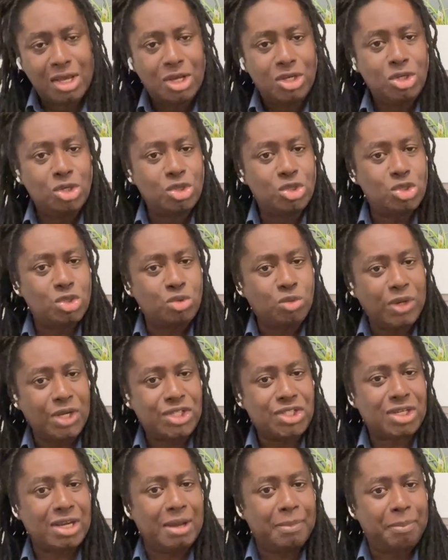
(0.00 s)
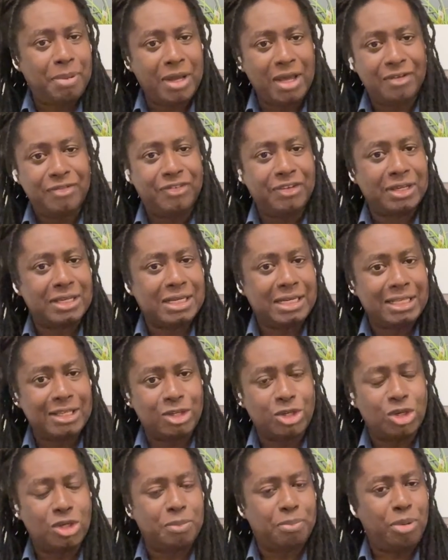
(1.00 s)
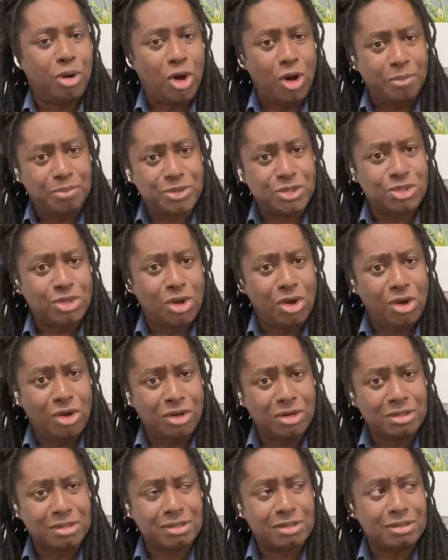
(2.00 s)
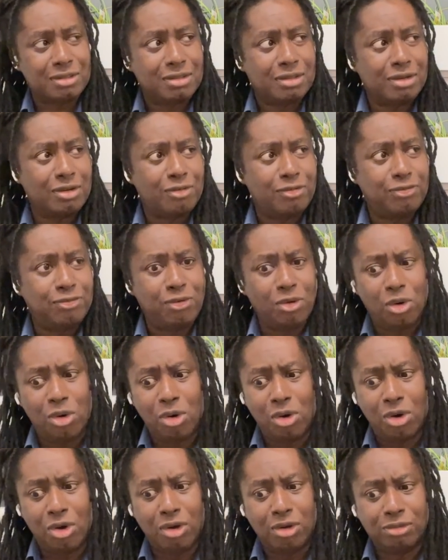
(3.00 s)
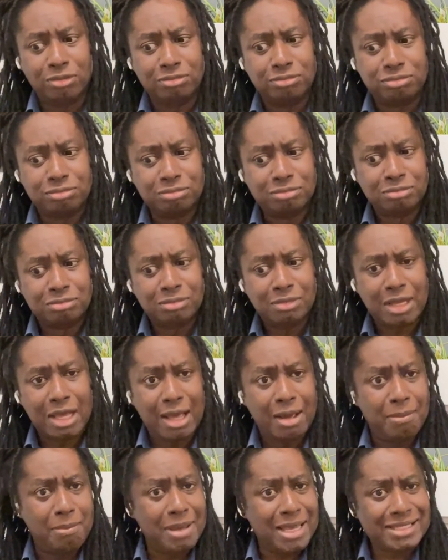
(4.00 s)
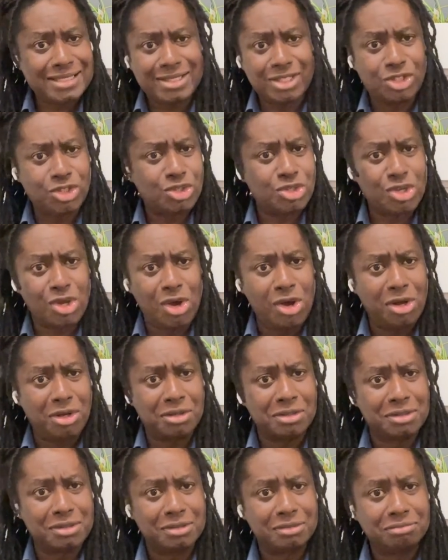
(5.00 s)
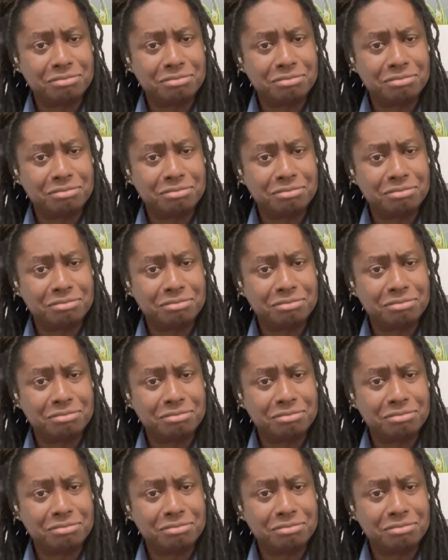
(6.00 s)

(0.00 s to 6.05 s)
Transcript: You switch a perfectly good pop song for a message song.